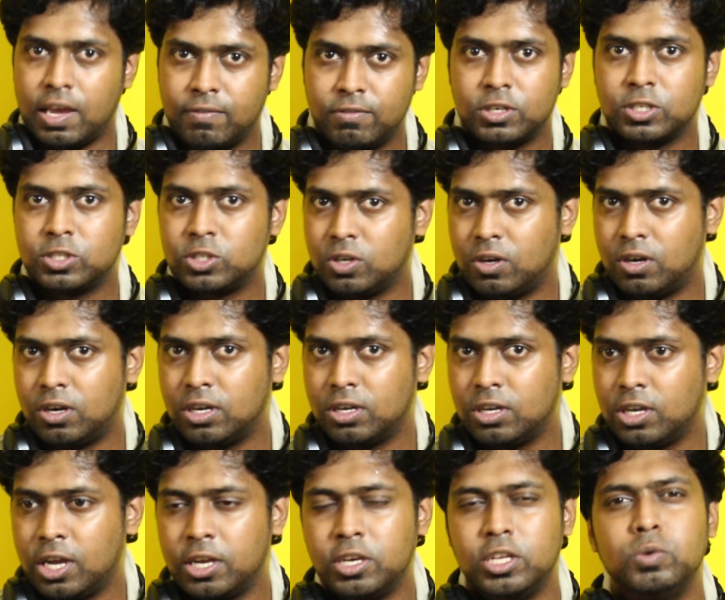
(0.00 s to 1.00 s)
ever saw,
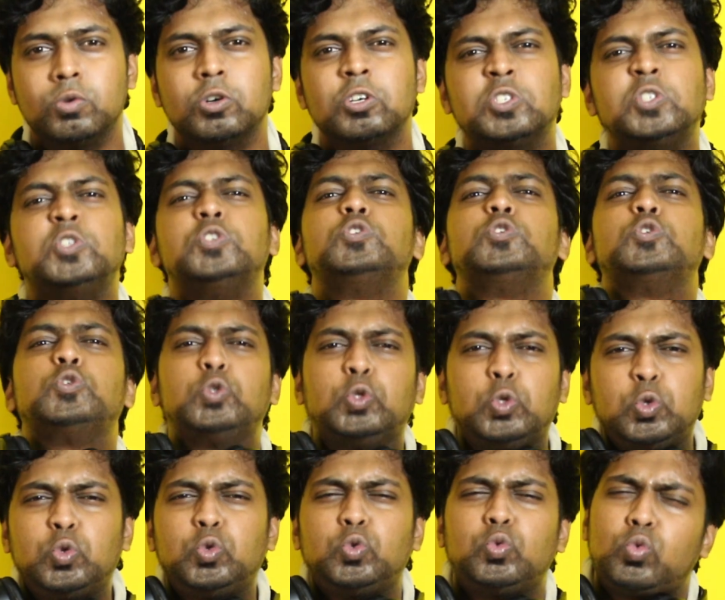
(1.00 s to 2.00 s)
and he was,
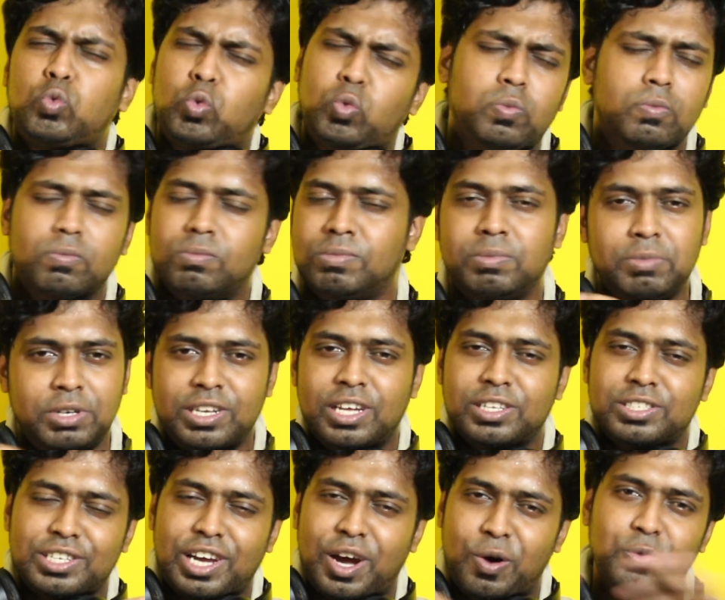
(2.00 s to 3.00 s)
I mean,
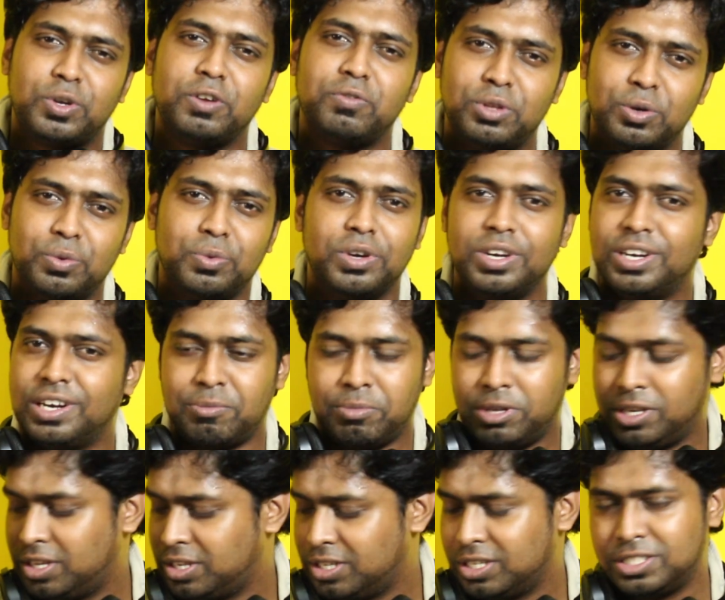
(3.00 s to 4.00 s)
that's out of the world. I
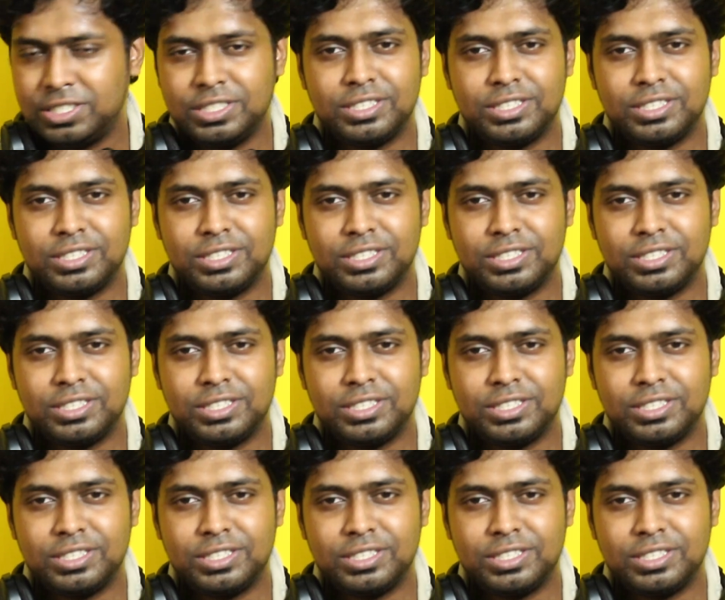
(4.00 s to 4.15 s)
mean, I